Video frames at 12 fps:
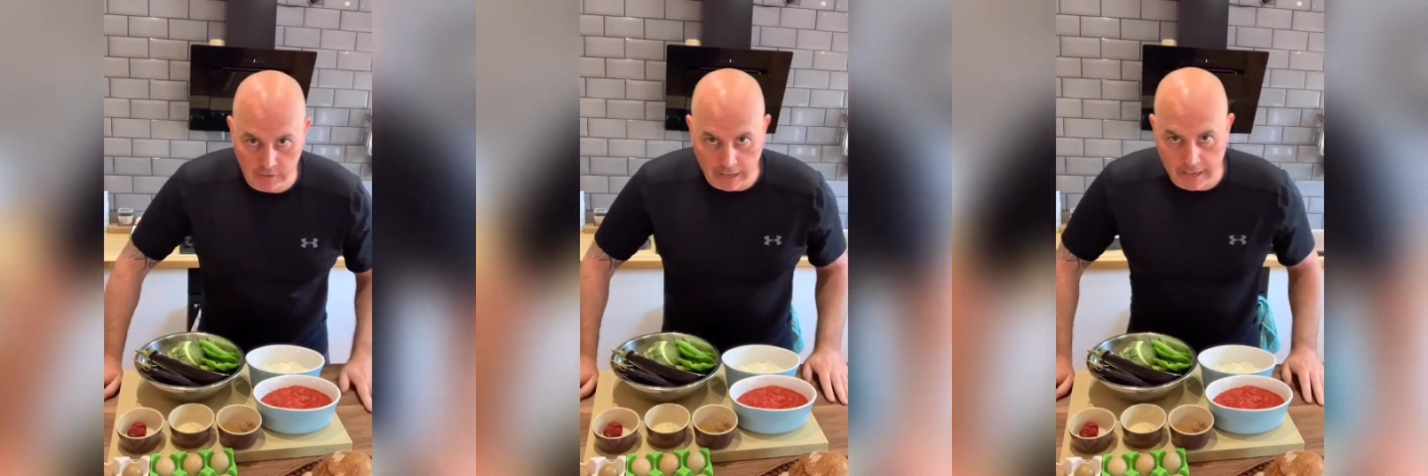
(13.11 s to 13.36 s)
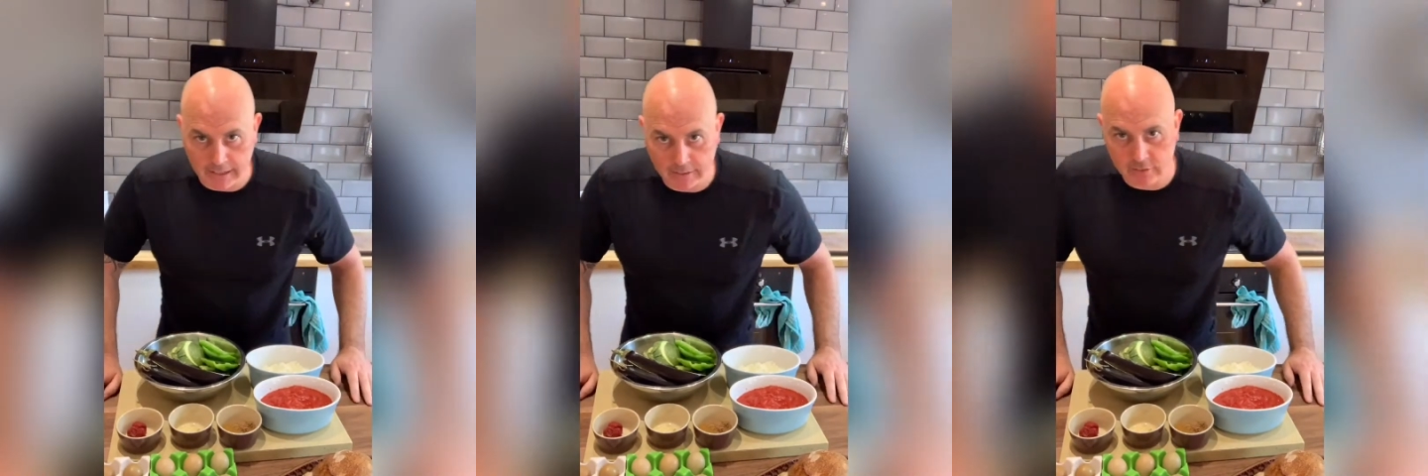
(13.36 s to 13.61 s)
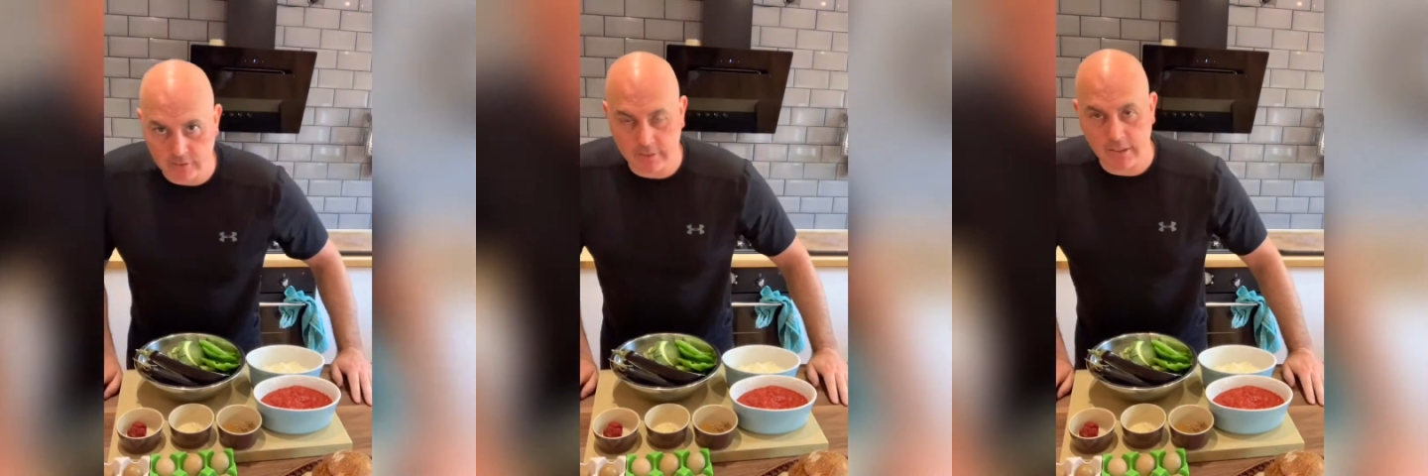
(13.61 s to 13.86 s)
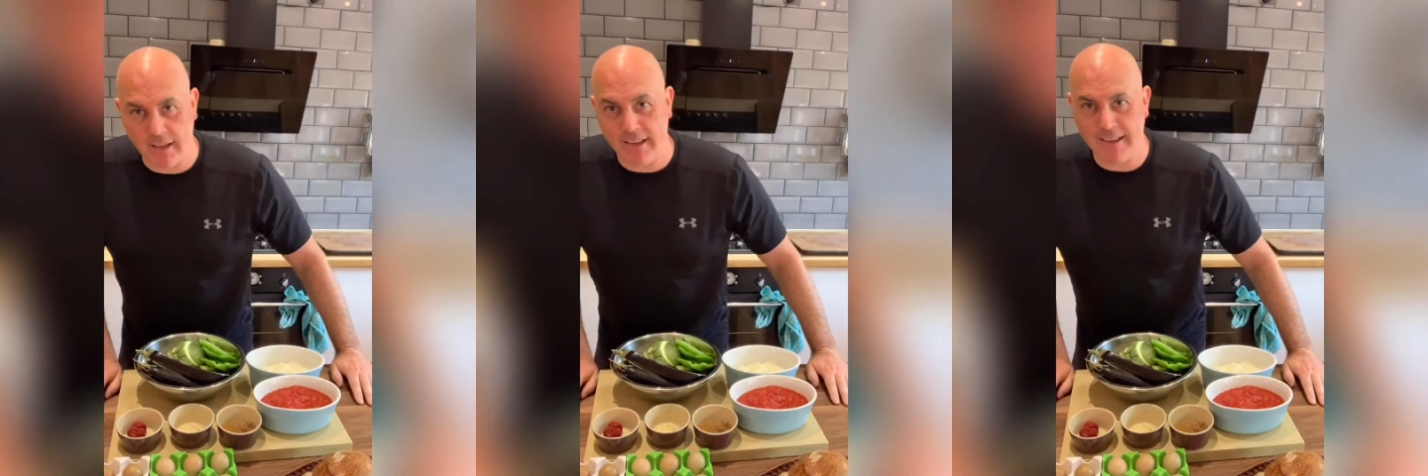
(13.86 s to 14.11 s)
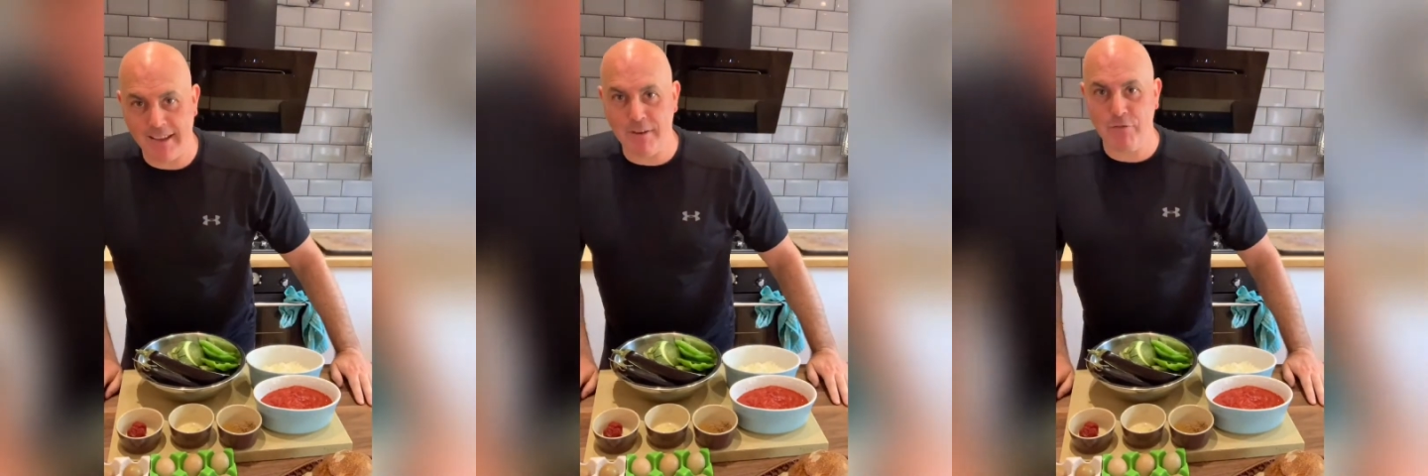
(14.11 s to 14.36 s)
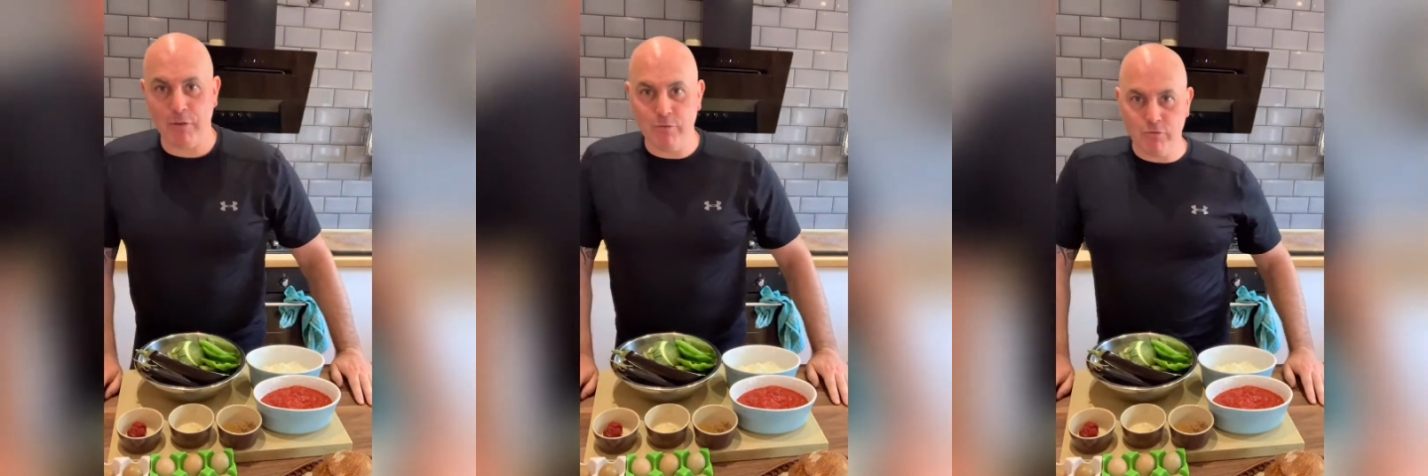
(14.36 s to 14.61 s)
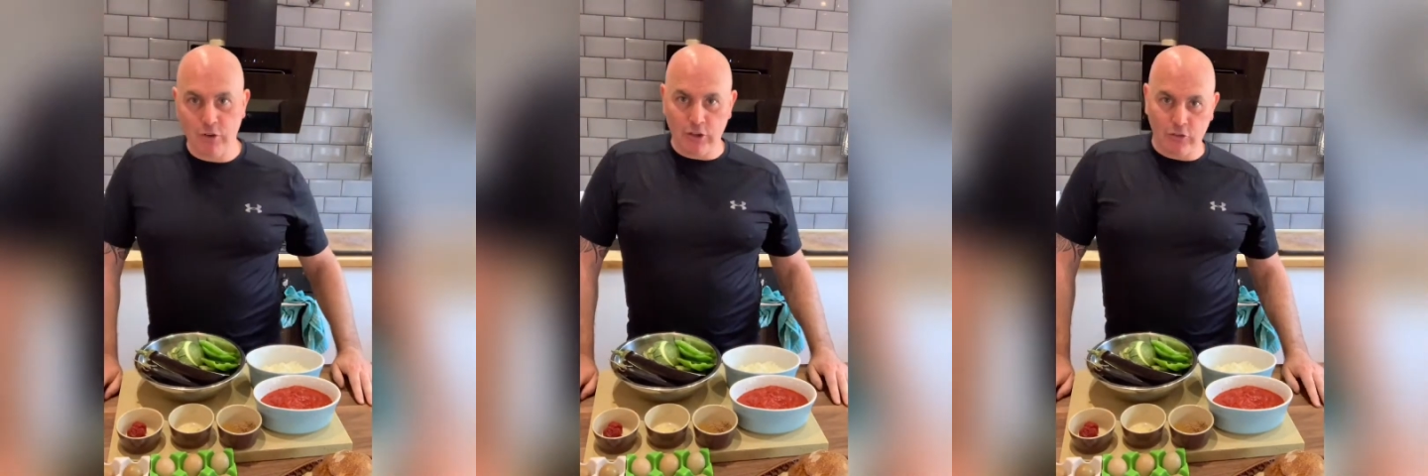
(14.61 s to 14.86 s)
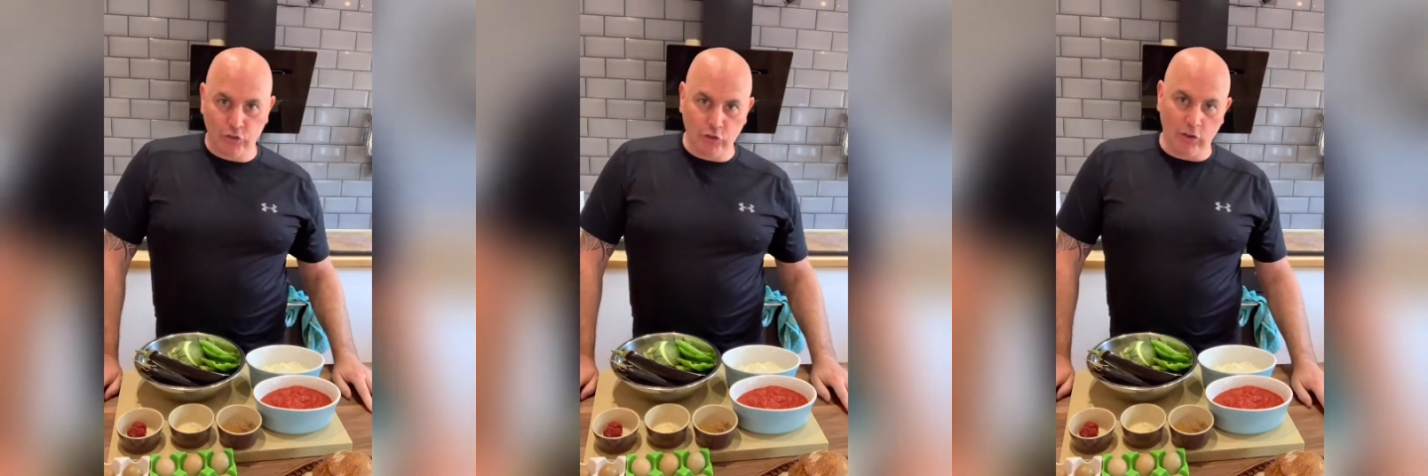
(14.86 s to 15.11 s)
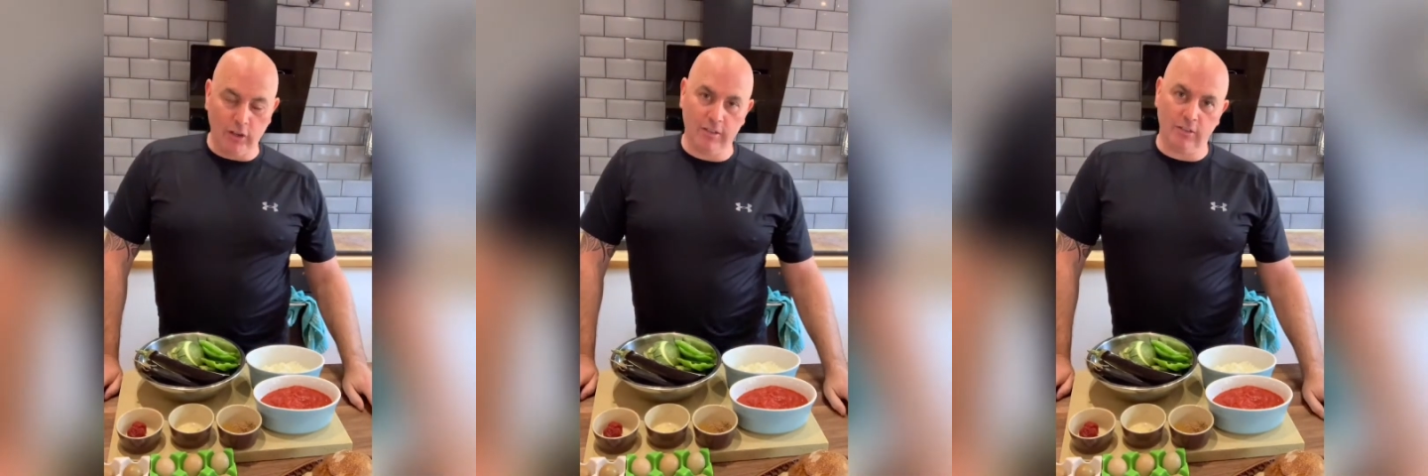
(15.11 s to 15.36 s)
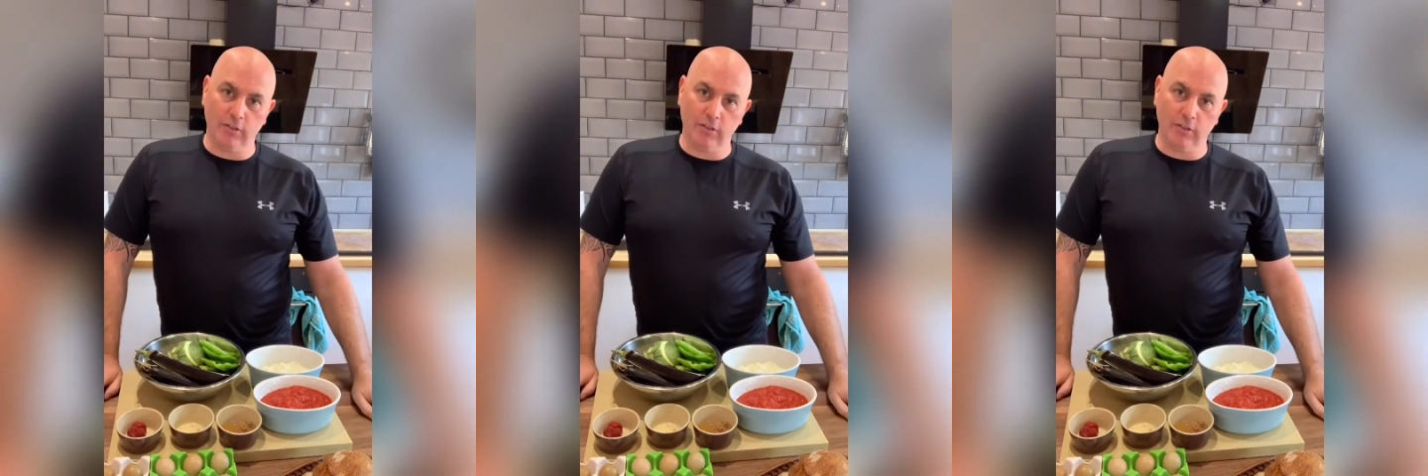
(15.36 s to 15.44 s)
eggs from first choice.